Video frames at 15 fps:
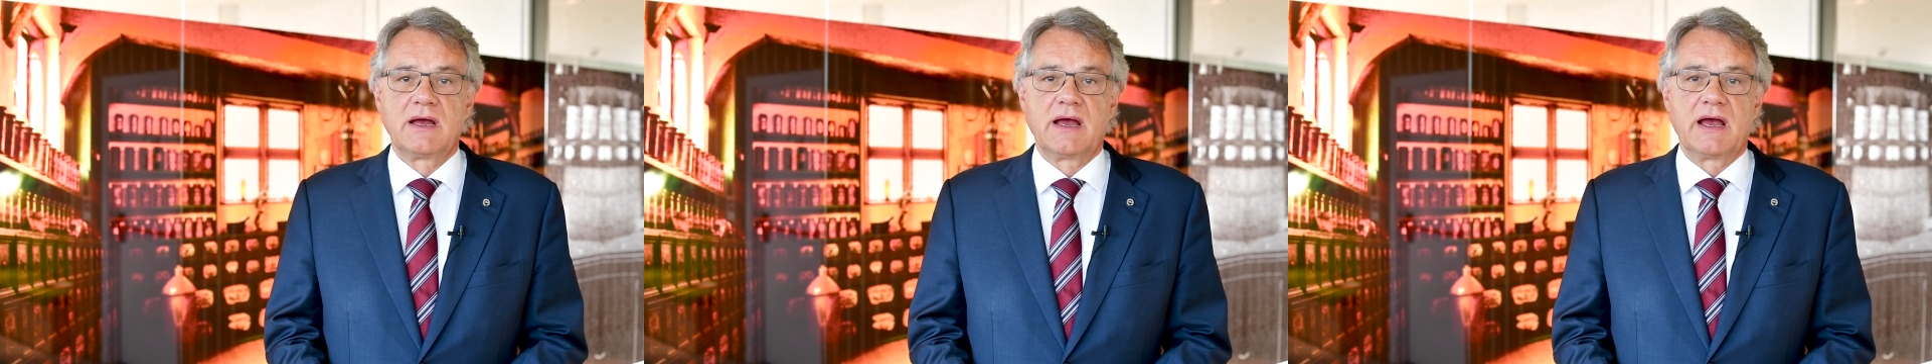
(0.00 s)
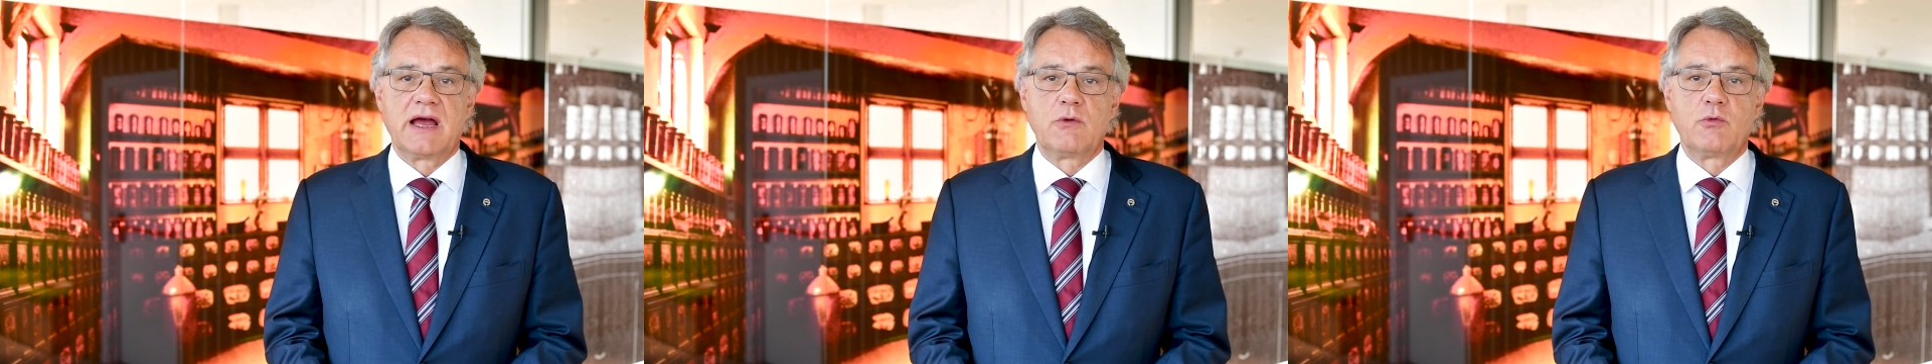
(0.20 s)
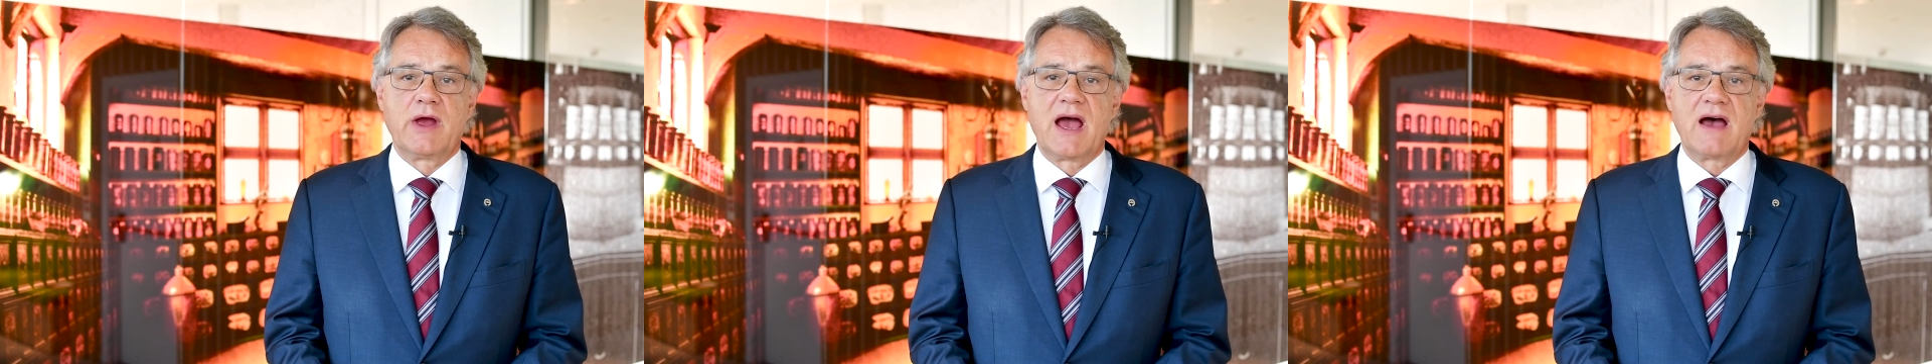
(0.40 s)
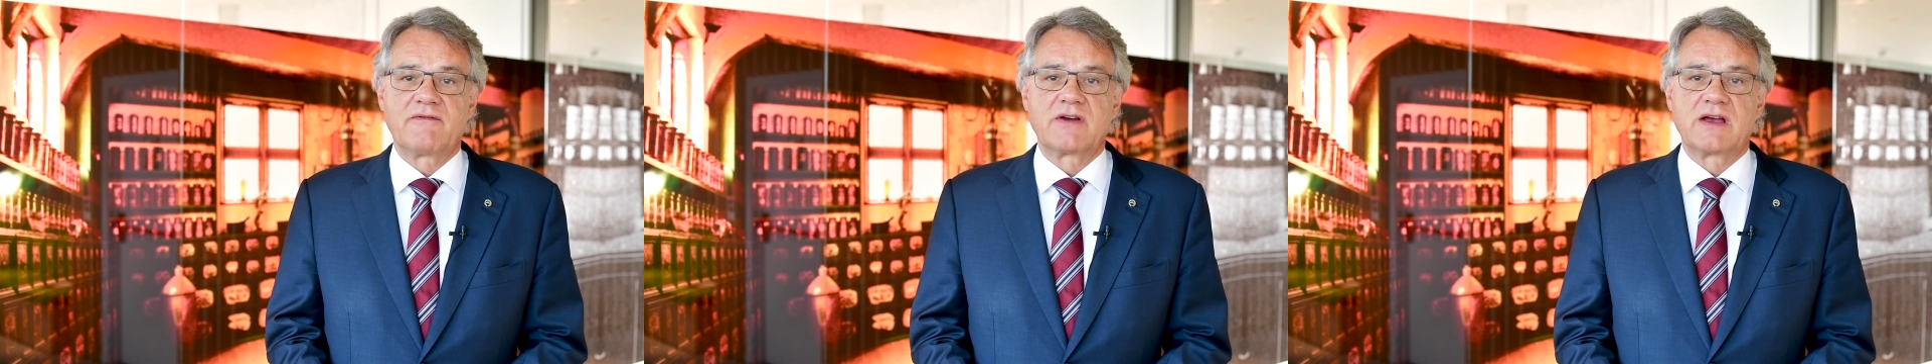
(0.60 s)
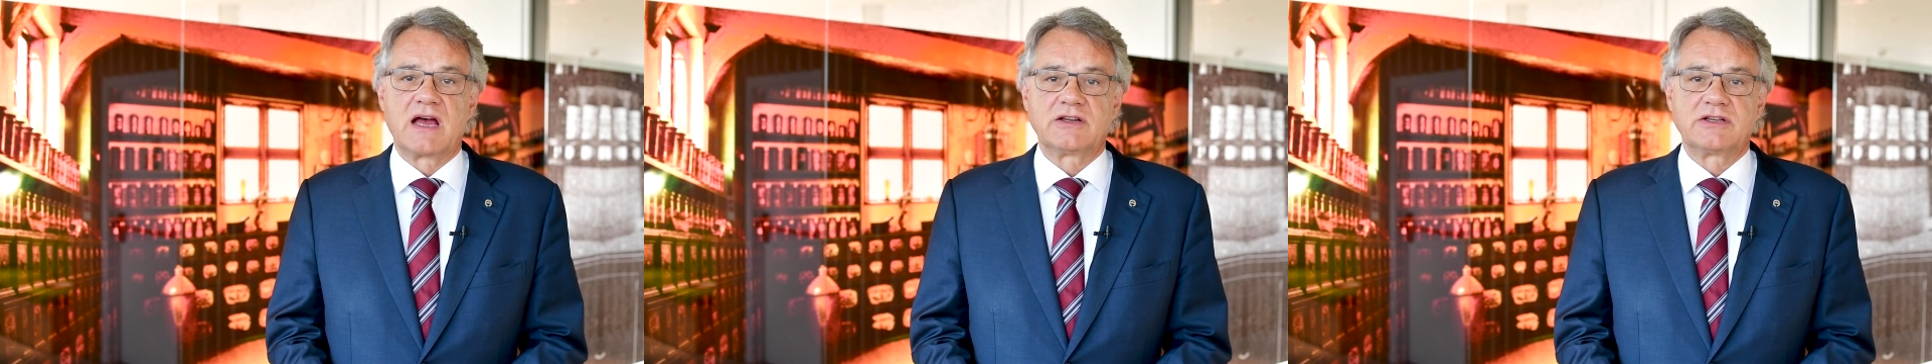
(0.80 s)
and we have
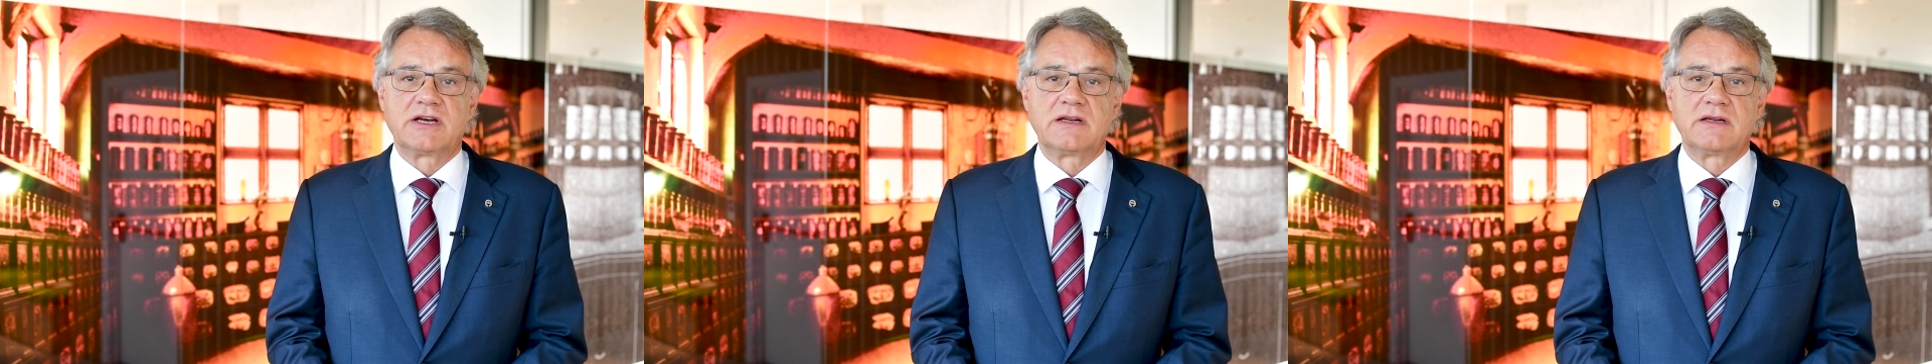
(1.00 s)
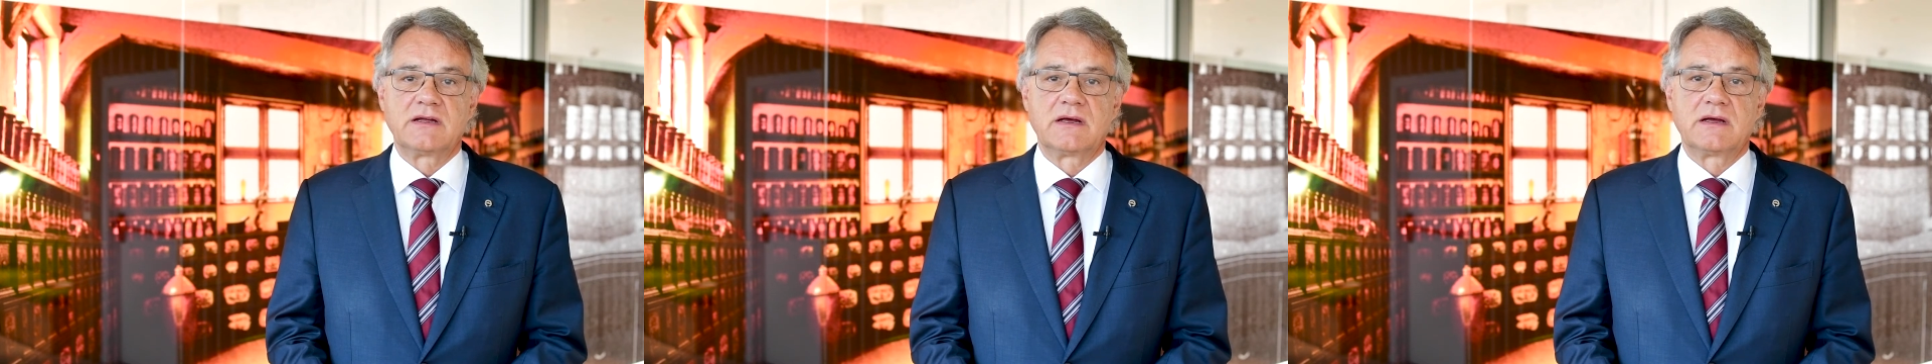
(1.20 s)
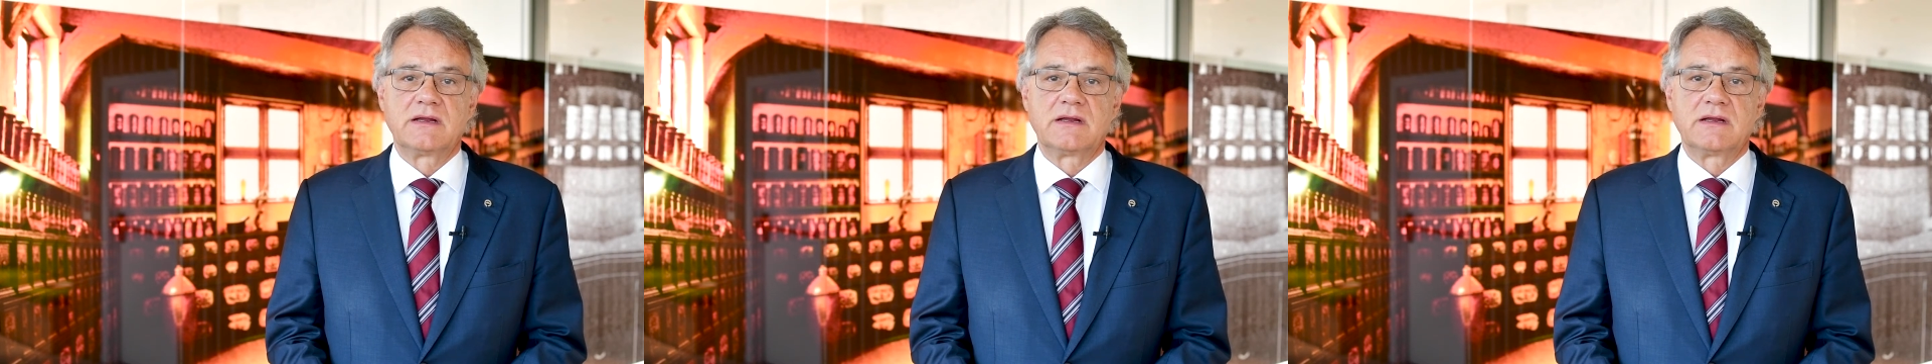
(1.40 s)
countered